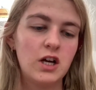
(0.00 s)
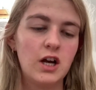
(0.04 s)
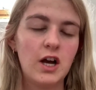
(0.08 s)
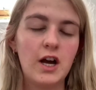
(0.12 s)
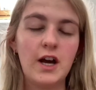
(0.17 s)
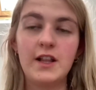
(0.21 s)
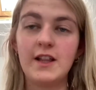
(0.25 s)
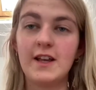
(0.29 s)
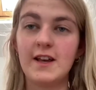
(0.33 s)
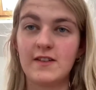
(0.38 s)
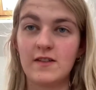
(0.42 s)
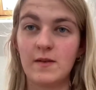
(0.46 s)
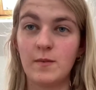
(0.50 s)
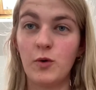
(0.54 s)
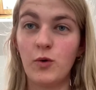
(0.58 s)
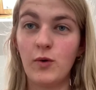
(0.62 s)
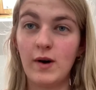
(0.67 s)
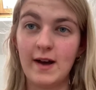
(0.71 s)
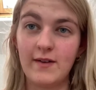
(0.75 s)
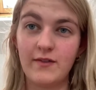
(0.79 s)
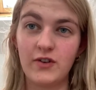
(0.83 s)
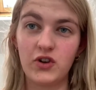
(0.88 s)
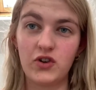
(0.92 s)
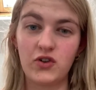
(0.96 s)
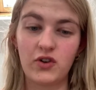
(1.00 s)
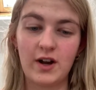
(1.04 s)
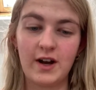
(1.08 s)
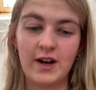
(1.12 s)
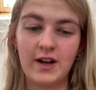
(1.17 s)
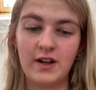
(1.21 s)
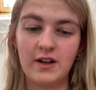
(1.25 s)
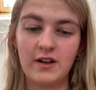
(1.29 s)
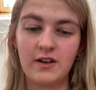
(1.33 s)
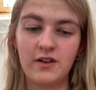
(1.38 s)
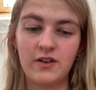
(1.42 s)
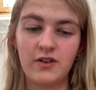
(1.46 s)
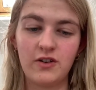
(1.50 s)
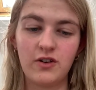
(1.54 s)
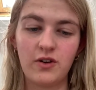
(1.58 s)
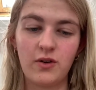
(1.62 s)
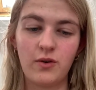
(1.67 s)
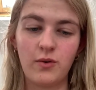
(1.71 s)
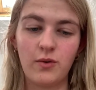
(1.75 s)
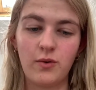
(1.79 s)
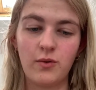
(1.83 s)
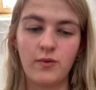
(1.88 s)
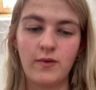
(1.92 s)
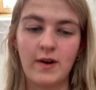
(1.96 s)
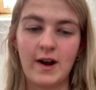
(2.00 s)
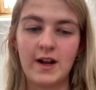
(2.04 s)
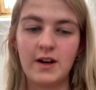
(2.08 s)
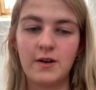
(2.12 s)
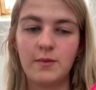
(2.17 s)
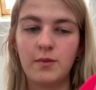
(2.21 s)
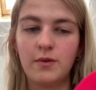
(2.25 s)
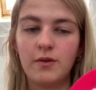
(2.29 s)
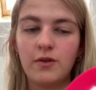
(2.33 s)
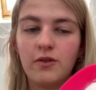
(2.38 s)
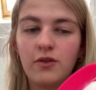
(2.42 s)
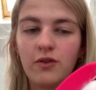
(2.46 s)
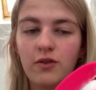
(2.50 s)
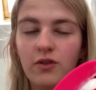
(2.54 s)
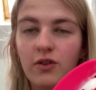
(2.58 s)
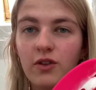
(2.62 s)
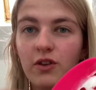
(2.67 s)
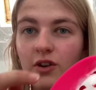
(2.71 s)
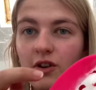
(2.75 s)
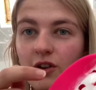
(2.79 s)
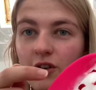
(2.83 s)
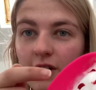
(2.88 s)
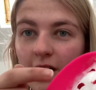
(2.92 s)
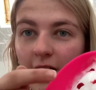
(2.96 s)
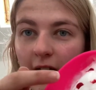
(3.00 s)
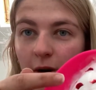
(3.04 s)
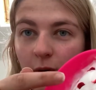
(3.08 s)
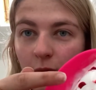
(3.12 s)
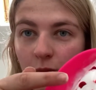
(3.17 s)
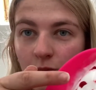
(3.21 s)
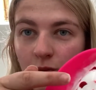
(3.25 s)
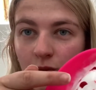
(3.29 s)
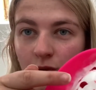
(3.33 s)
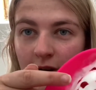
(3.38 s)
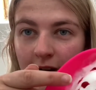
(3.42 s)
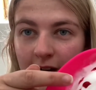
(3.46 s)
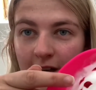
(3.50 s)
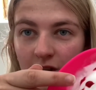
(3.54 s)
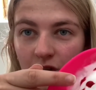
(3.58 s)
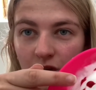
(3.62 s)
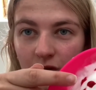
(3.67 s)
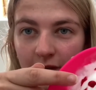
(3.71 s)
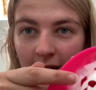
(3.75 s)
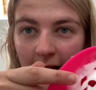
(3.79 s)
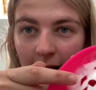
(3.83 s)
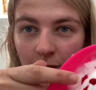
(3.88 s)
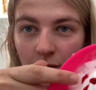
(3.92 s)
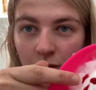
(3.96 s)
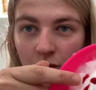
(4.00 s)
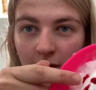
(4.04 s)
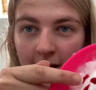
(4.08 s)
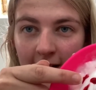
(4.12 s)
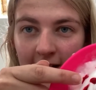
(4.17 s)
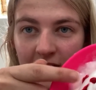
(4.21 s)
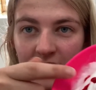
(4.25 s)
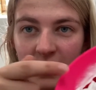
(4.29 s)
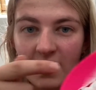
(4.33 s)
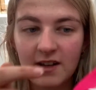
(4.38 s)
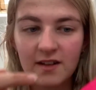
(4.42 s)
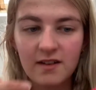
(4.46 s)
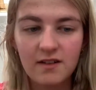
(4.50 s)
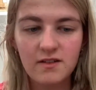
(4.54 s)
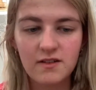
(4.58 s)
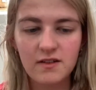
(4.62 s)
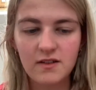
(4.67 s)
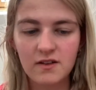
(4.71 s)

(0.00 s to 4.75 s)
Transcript: And yes, I'm aware that Shrine do red, but just look at how rich that red is.